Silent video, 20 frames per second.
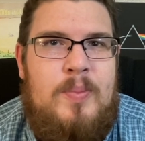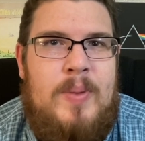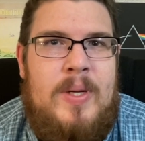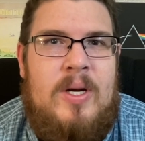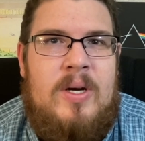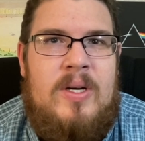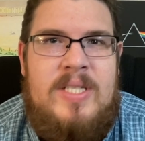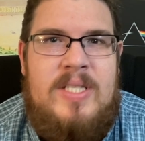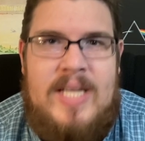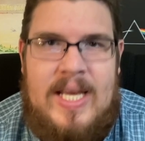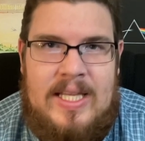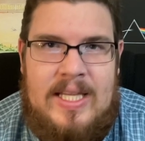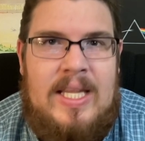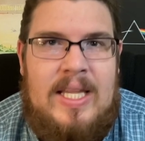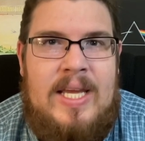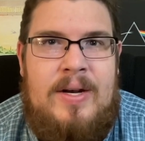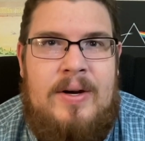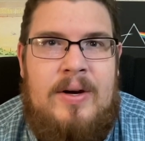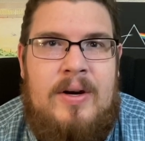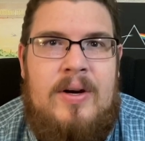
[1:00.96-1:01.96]
beard, Ted
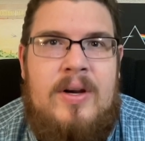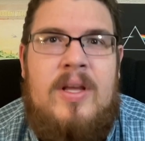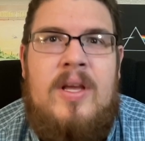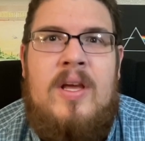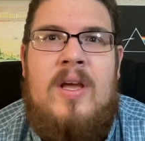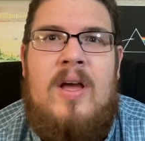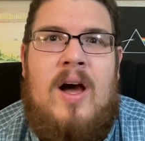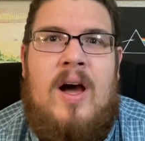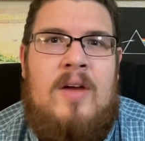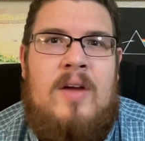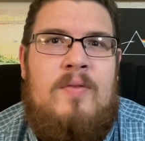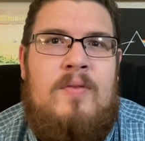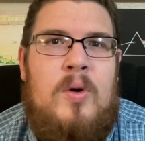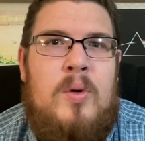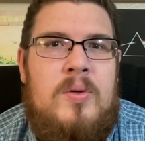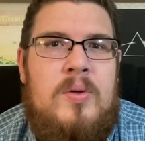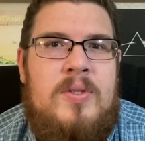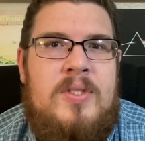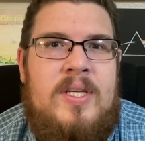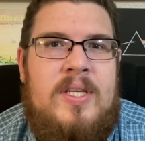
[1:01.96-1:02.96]
Leonard on
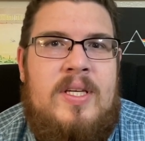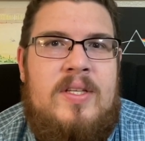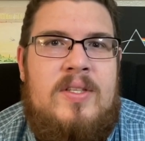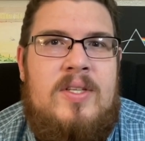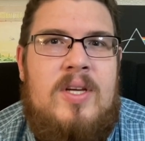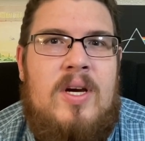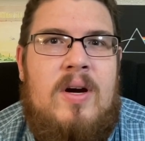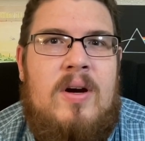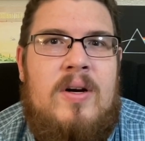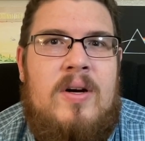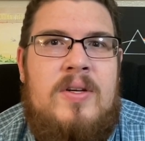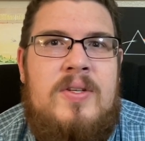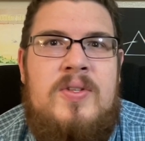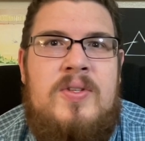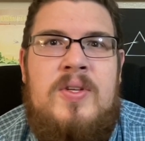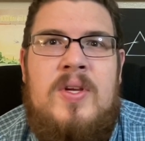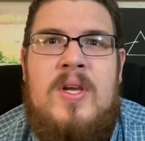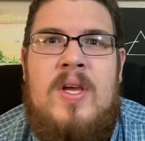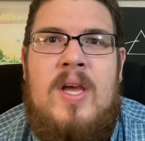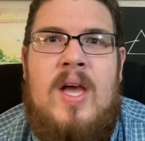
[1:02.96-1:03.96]
vocals and
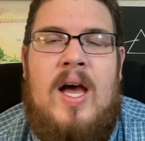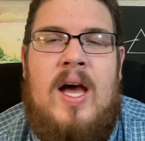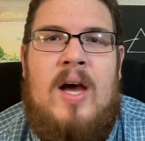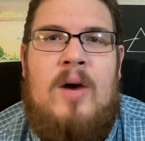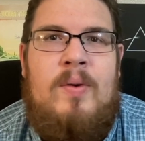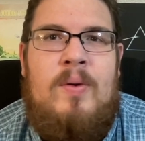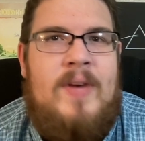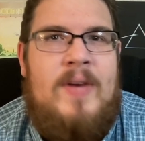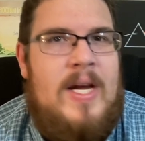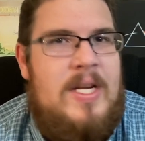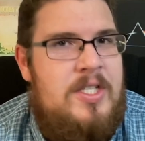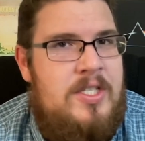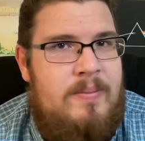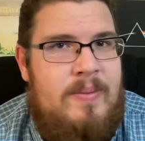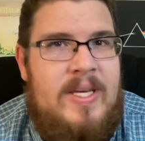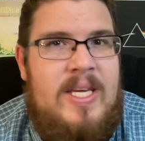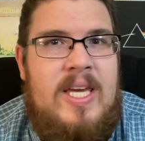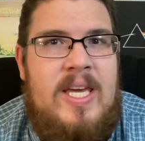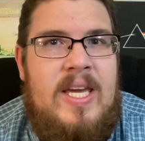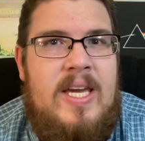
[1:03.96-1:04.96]
guitars. We've got
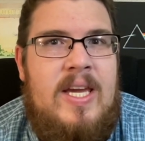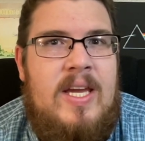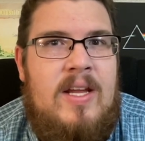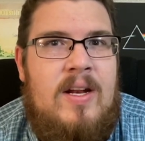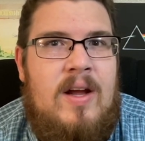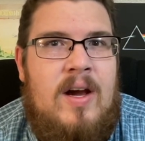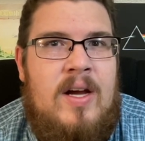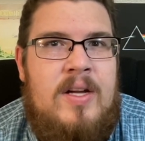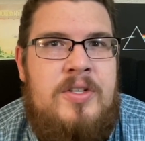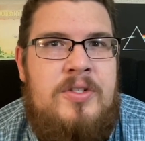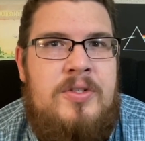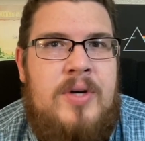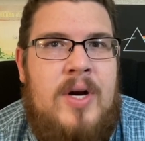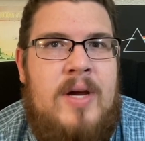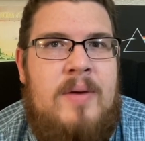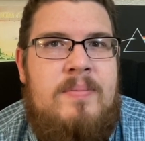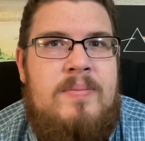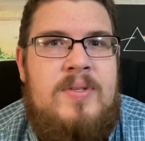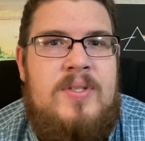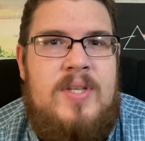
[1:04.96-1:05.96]
Jimmy Keegan on
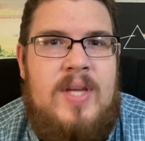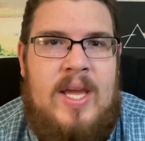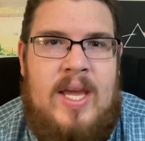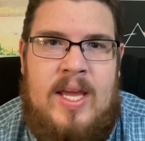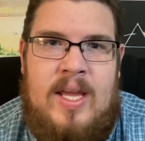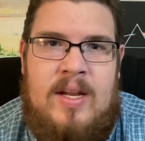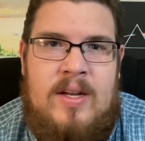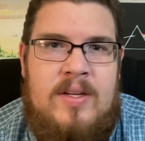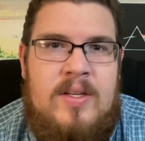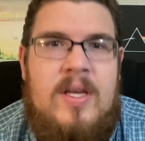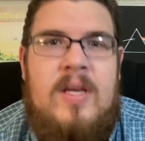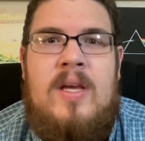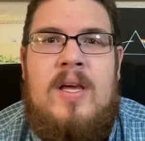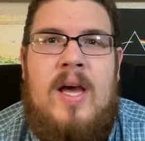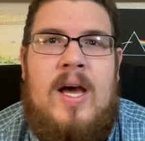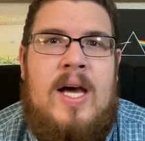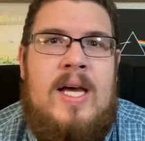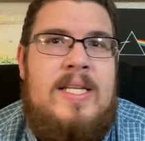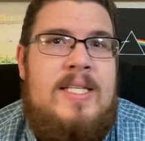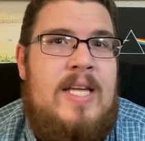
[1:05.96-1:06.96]
drums, and
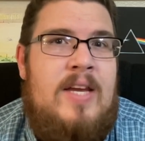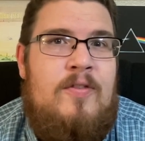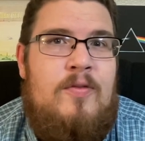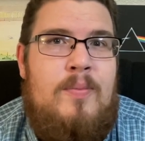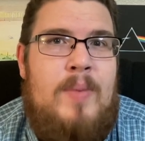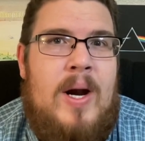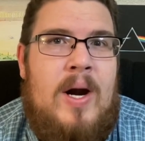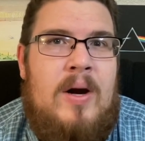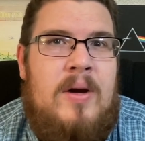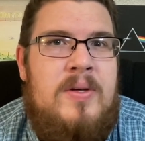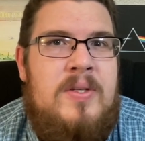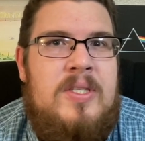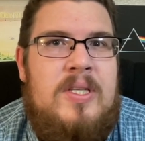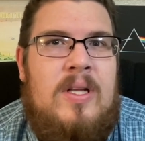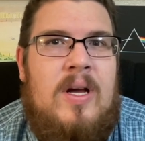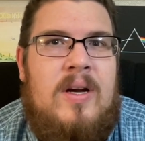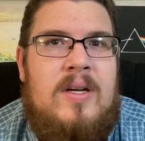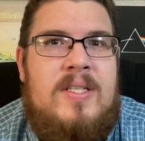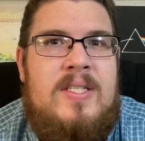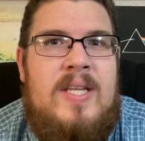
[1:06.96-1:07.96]
Dave Maros,
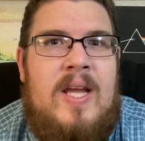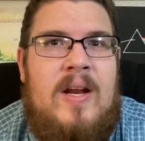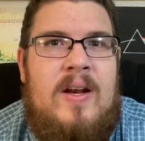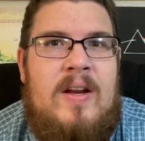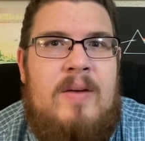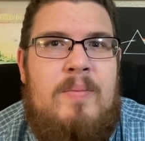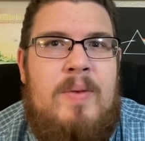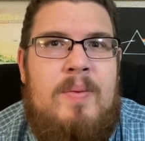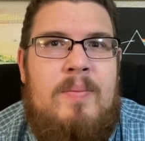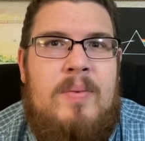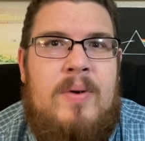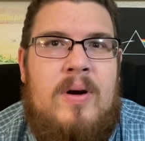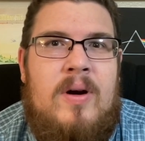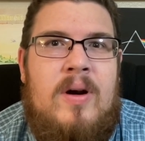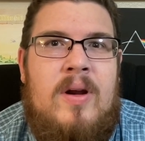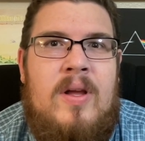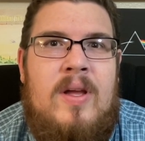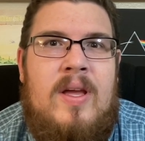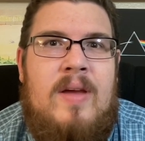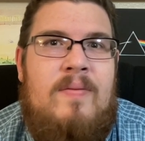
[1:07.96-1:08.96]
longstanding member,
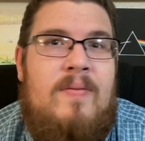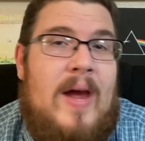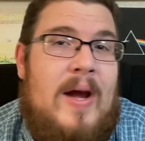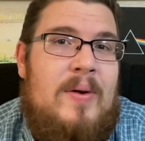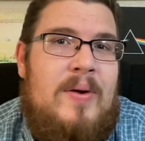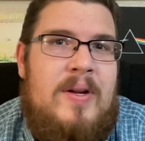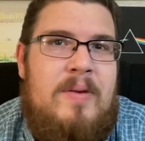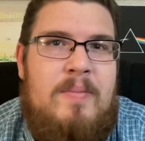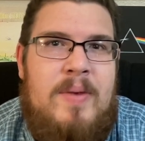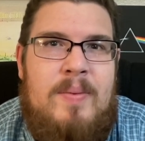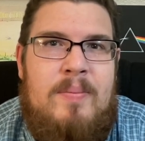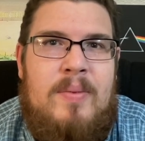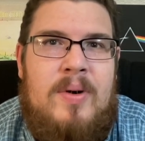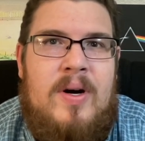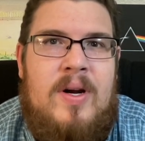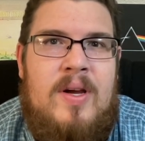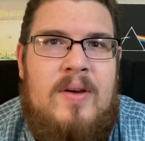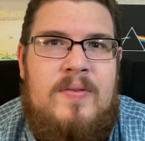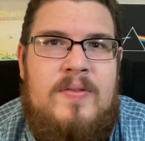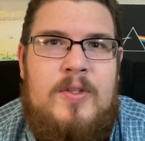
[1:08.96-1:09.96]
founding member
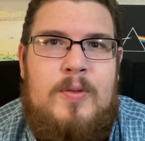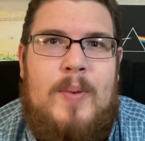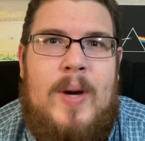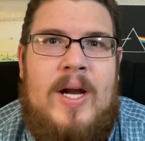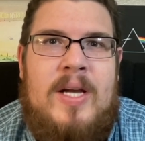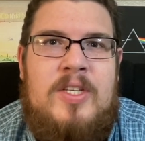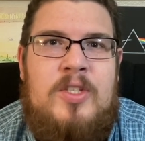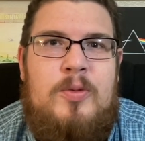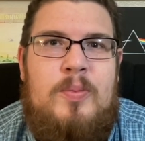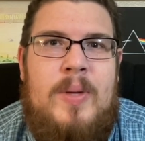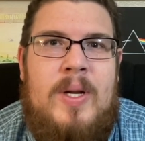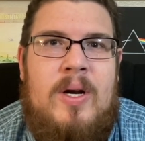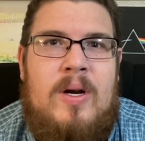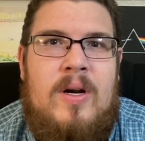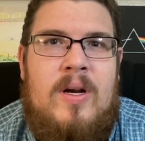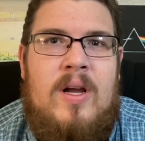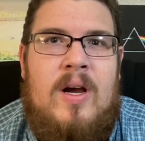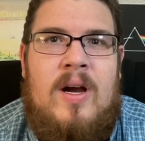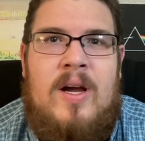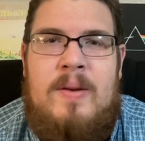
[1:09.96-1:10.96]
of Spock's
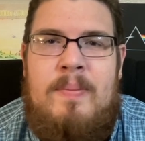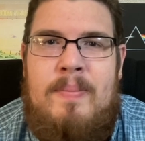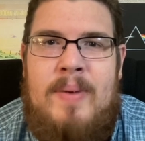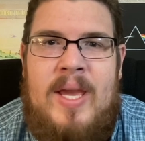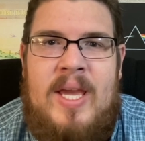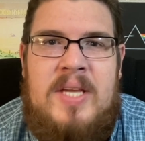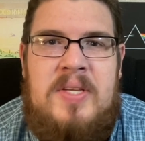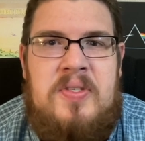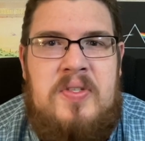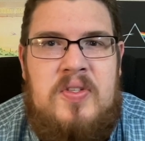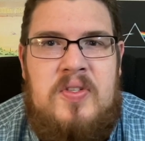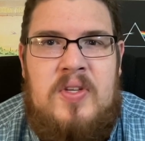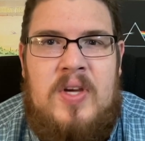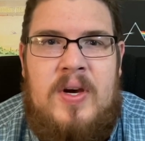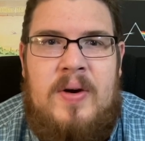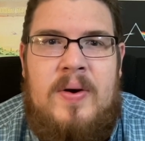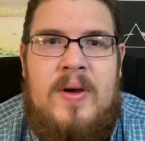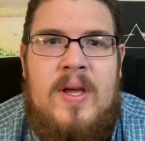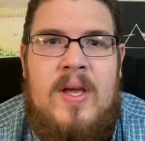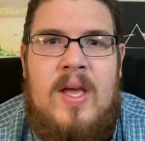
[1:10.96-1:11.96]
beard, on bass.
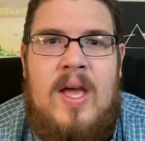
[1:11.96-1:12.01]
So